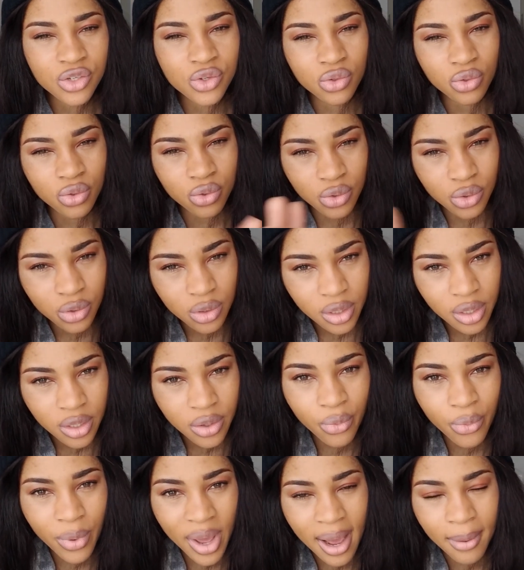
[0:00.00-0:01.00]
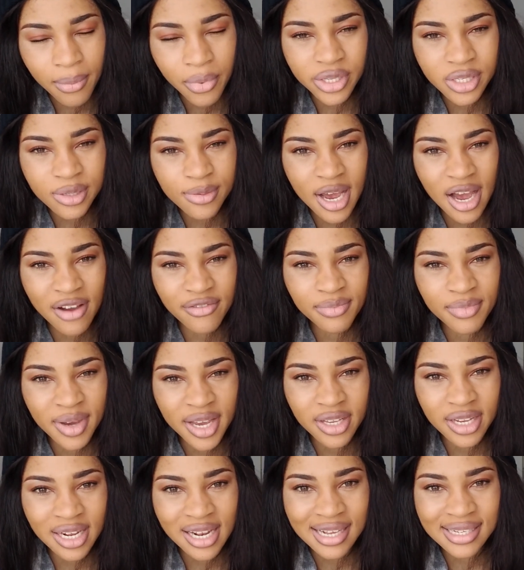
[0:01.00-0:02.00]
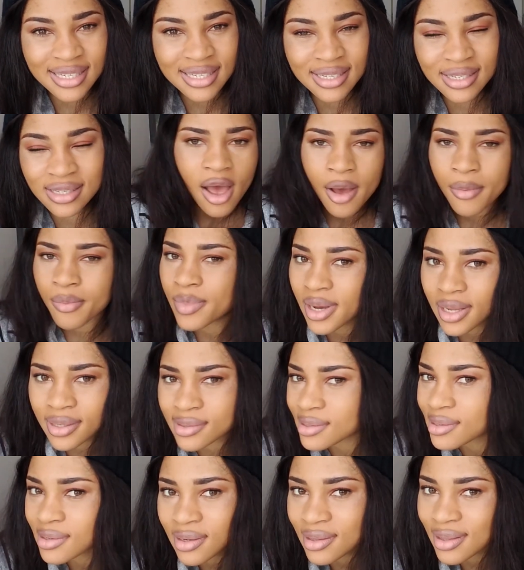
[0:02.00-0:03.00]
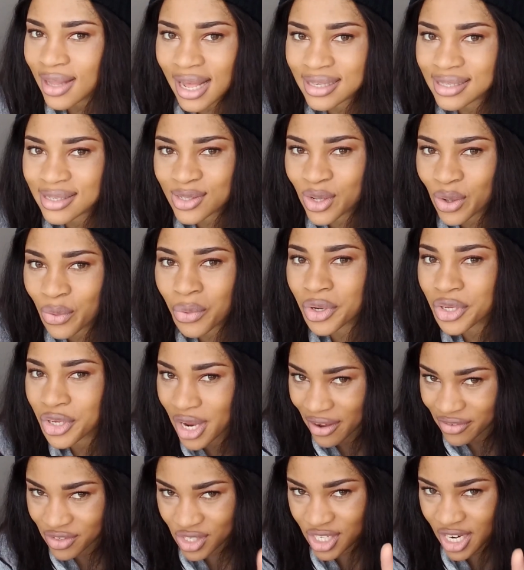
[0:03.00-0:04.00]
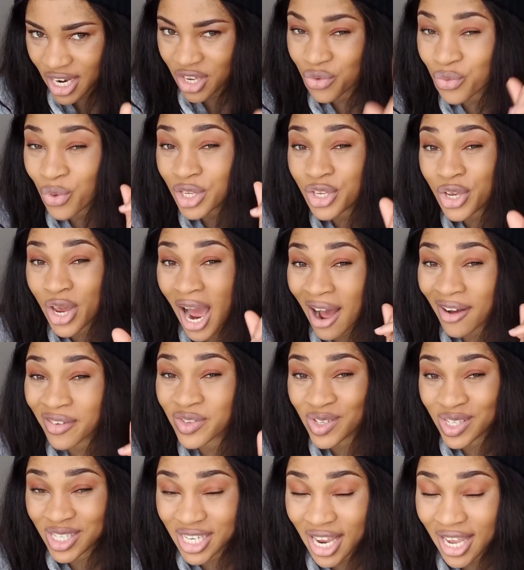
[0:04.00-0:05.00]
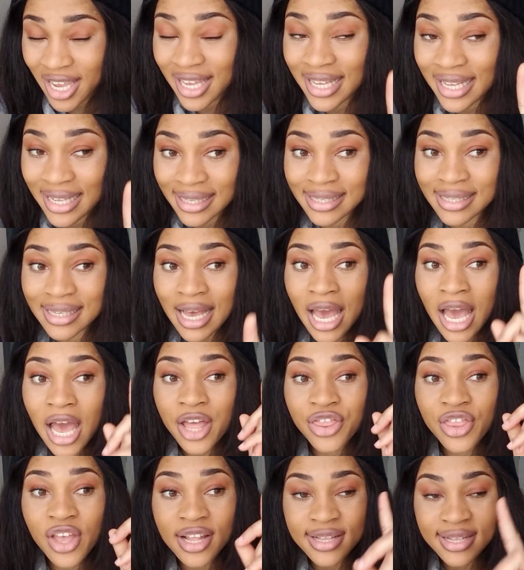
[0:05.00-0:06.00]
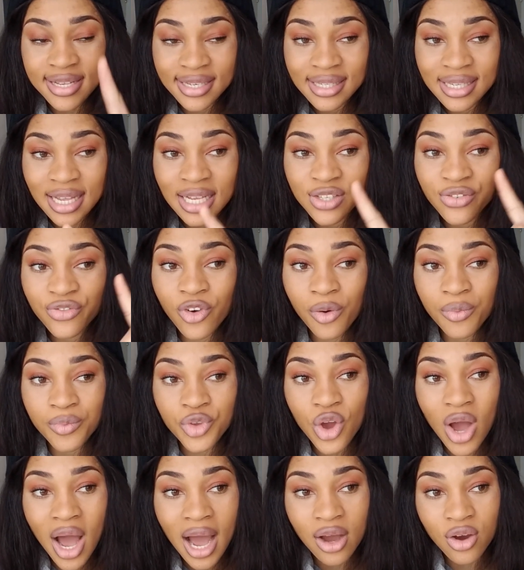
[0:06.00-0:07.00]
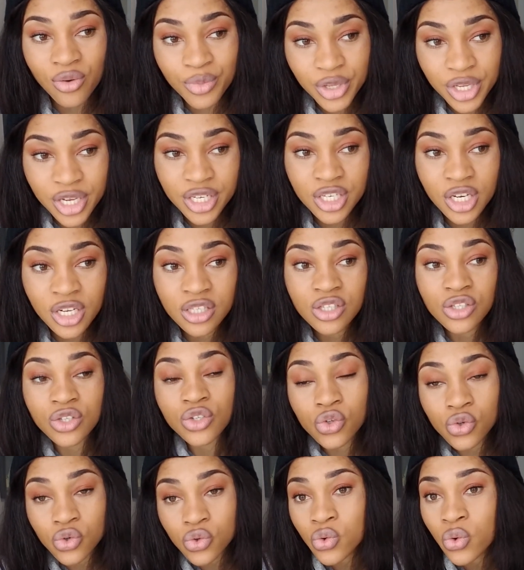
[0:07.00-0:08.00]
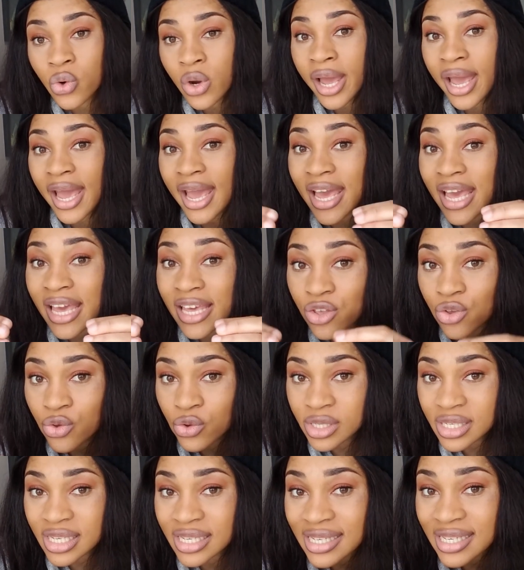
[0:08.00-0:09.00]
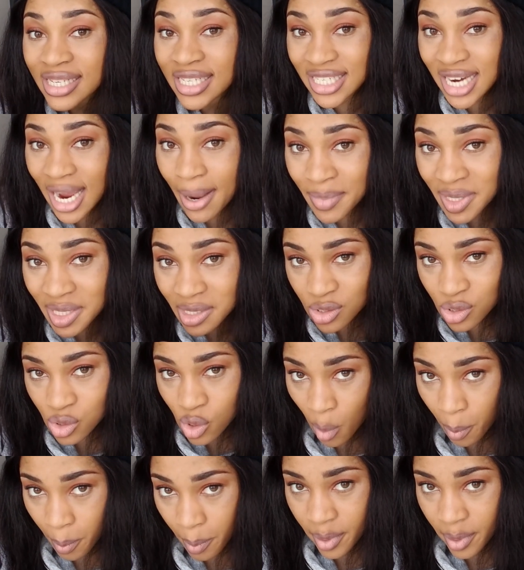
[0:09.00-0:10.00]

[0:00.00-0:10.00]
to where I'm going to be having my classes, but that is not what you have to check. What you have to check is the distance from your accommodation to a UCT Jammy stop.